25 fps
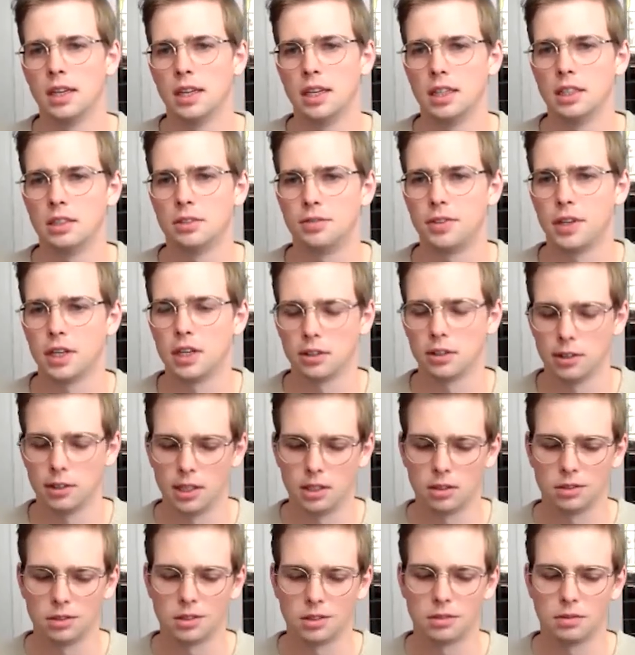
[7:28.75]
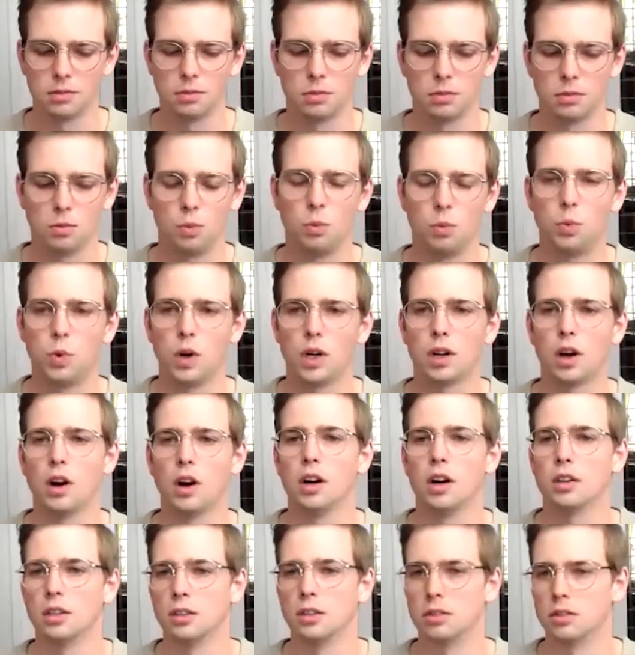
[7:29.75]
is figure out what
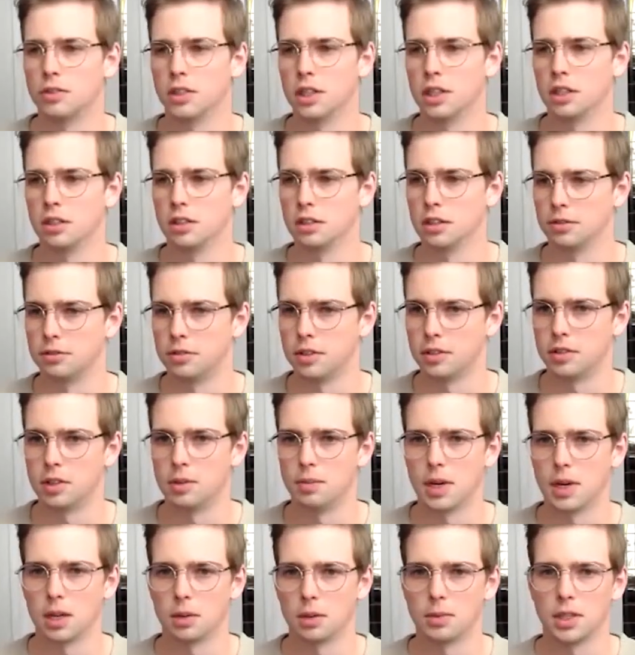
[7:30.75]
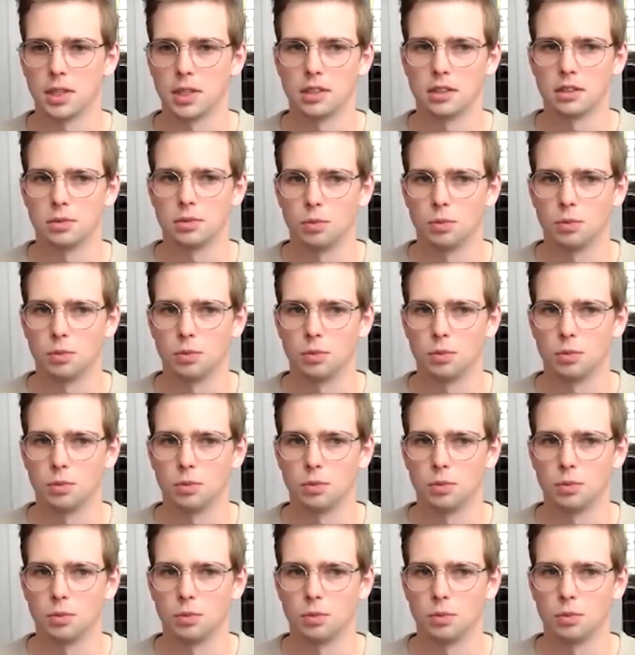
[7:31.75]
are those 350 megabytes?